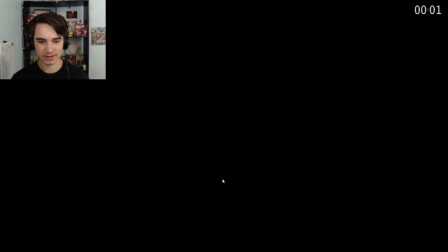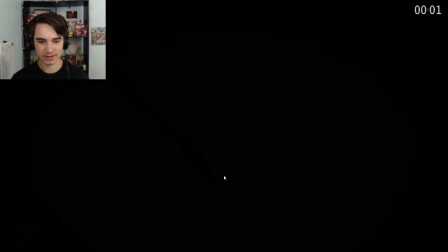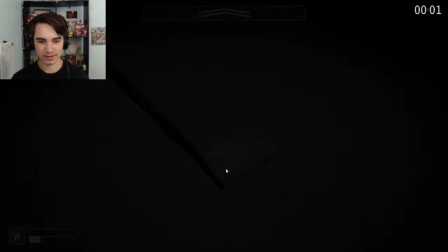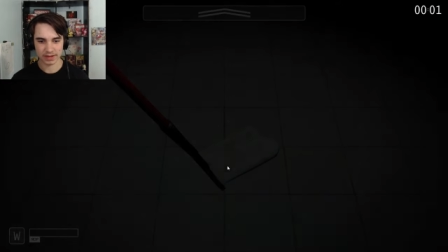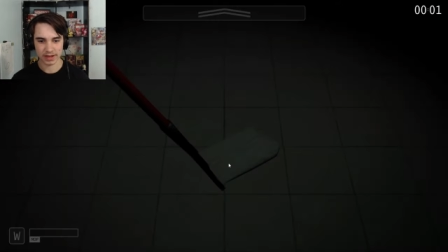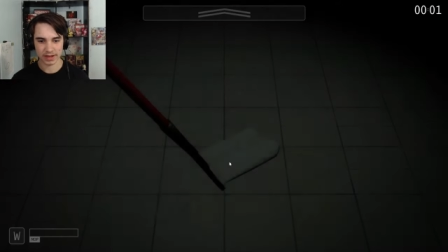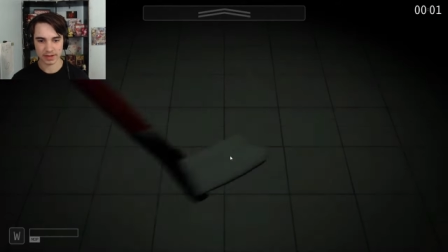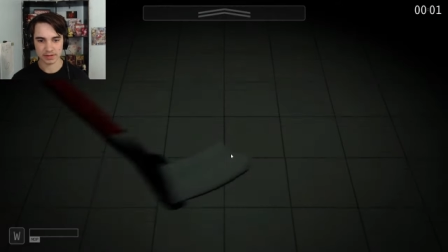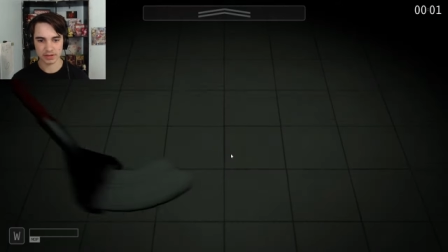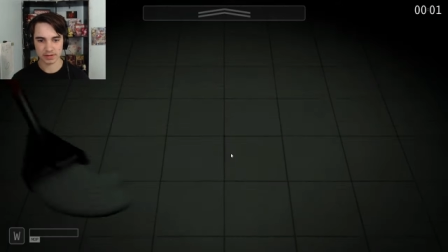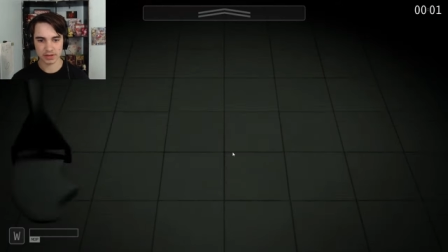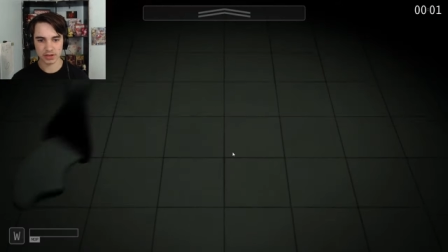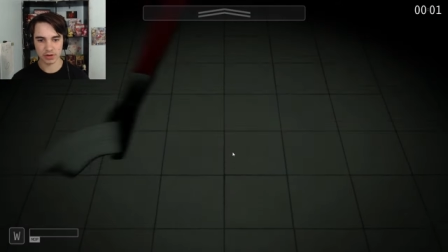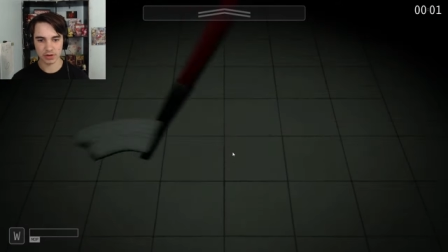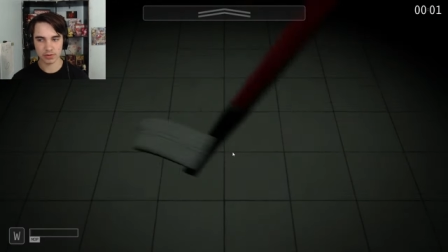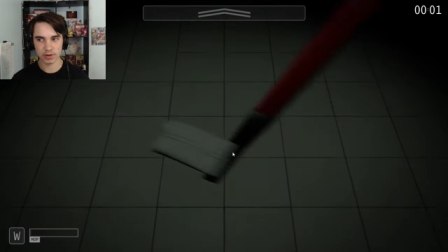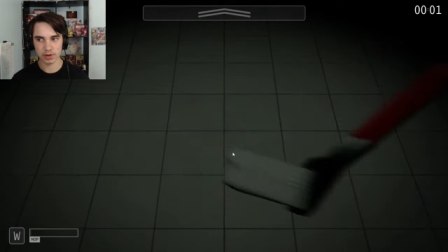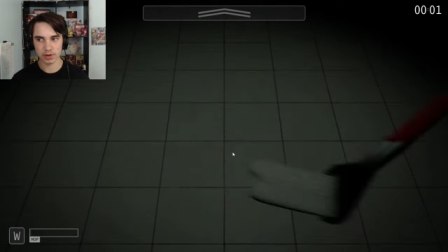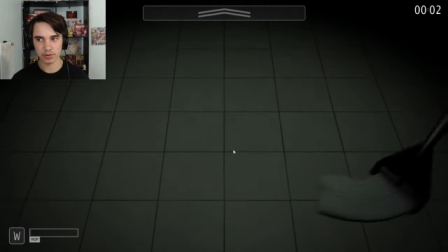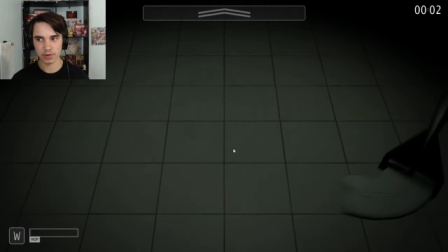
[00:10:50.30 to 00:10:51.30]
okay, go,
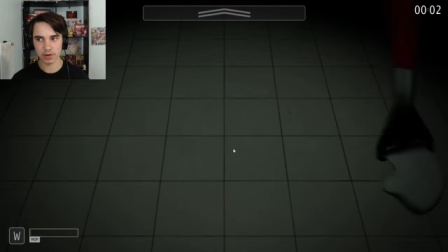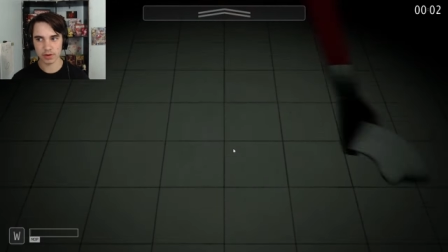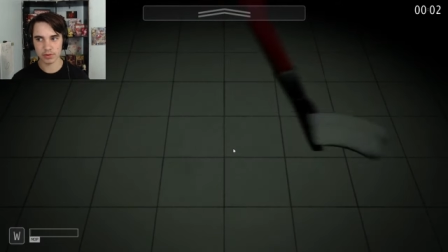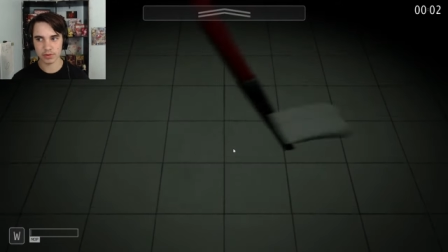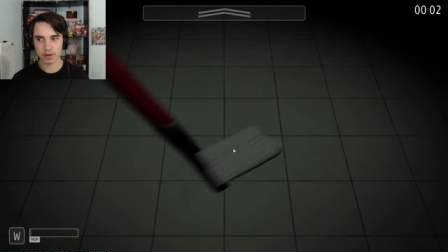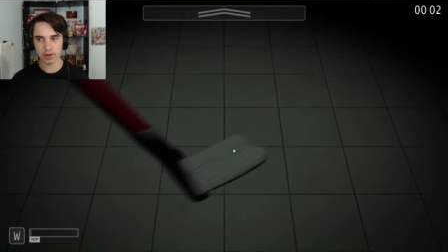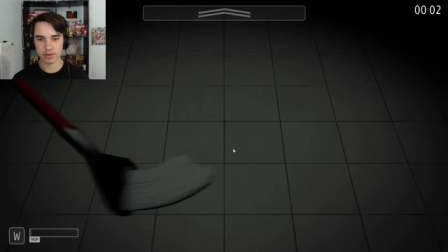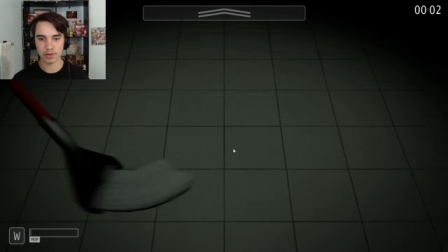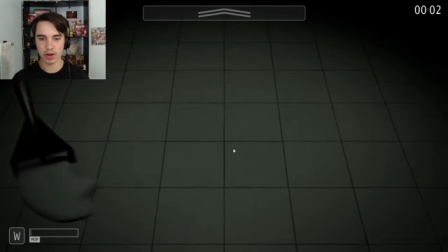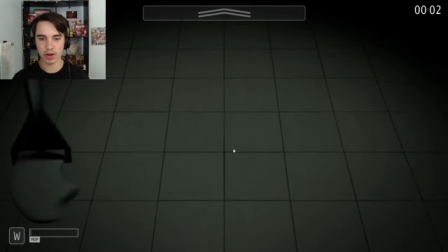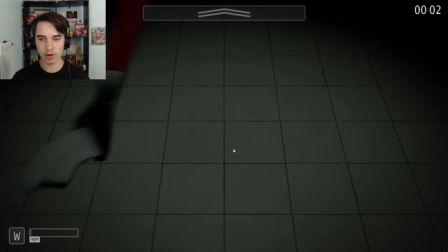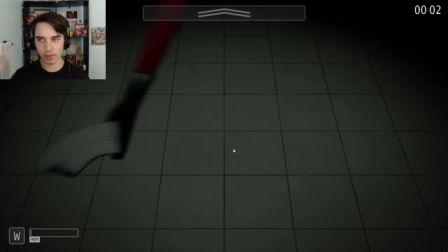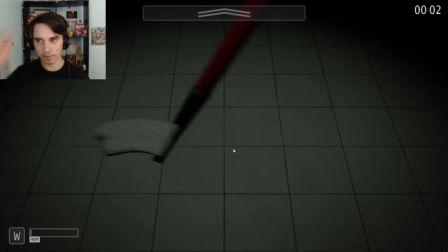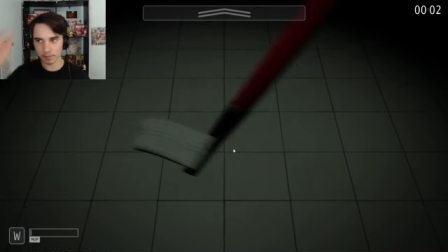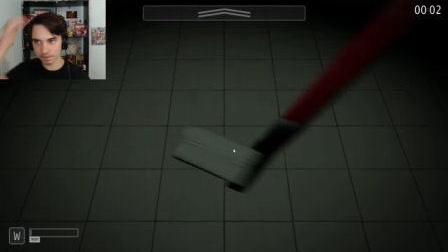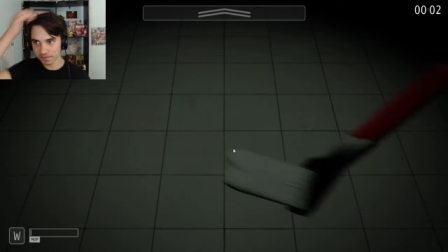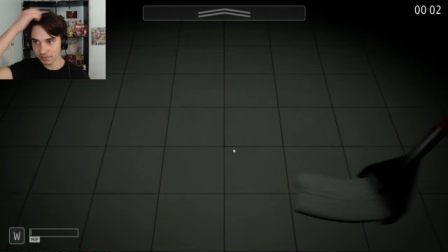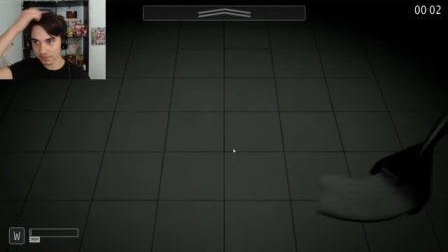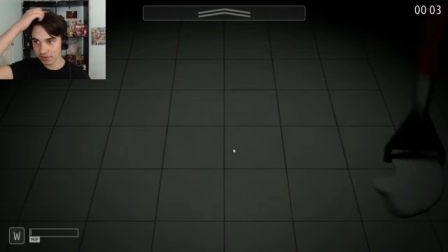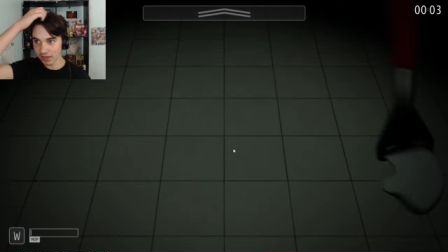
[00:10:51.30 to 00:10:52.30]
go, go, go, go.
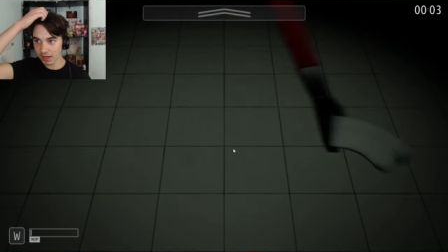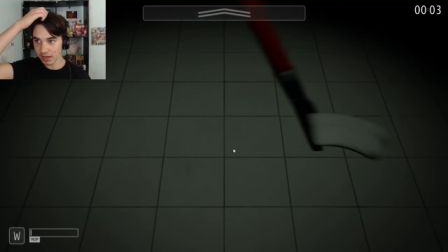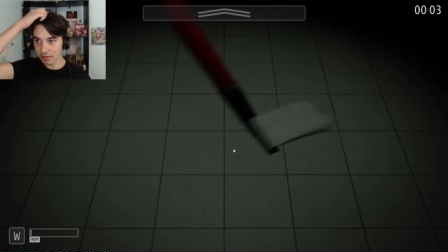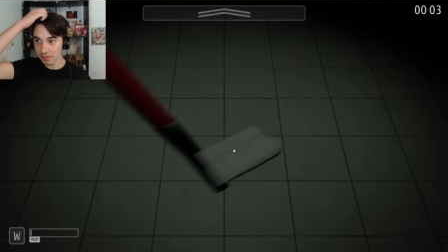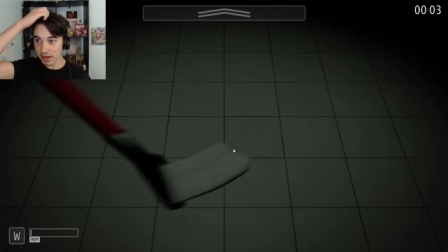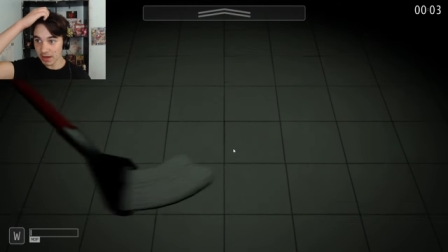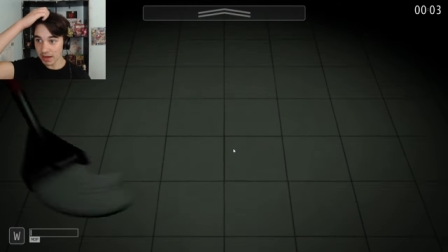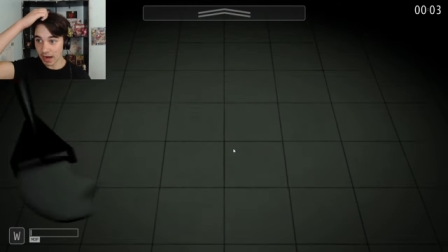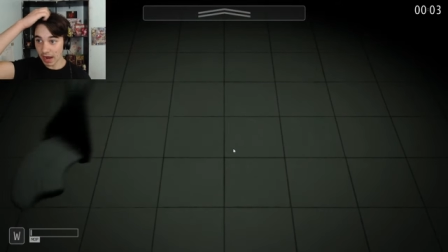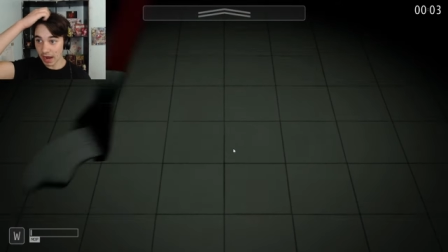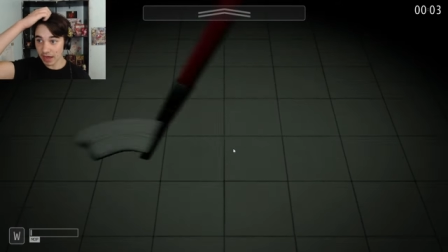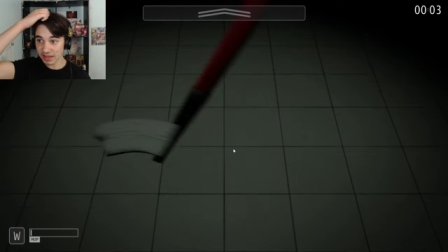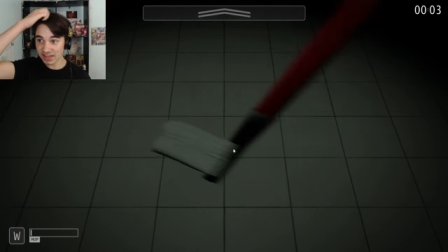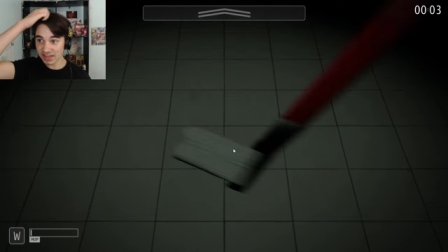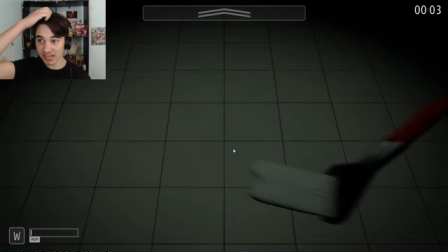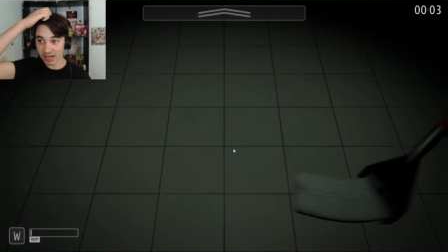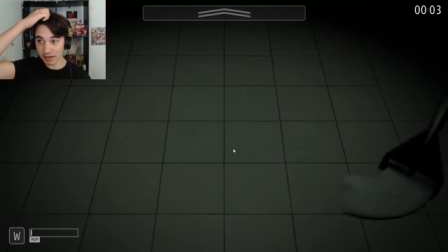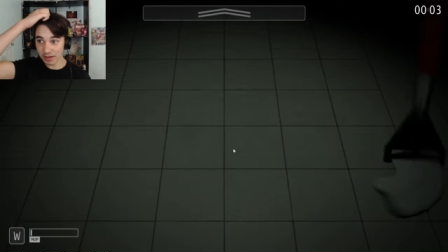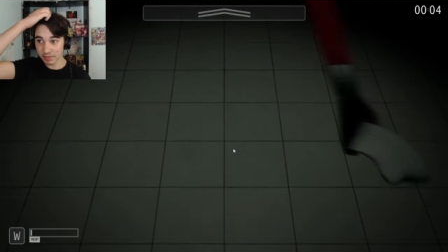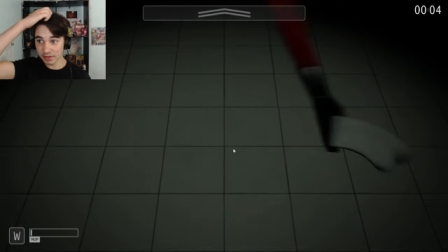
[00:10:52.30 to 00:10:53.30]
May I
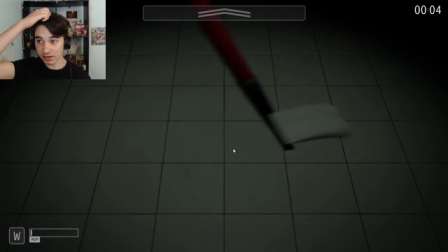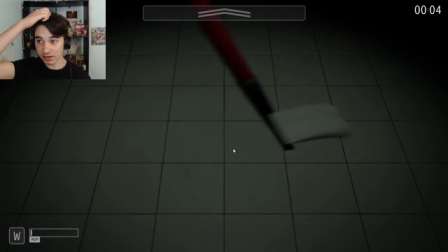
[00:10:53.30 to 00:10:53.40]
think I'm gonna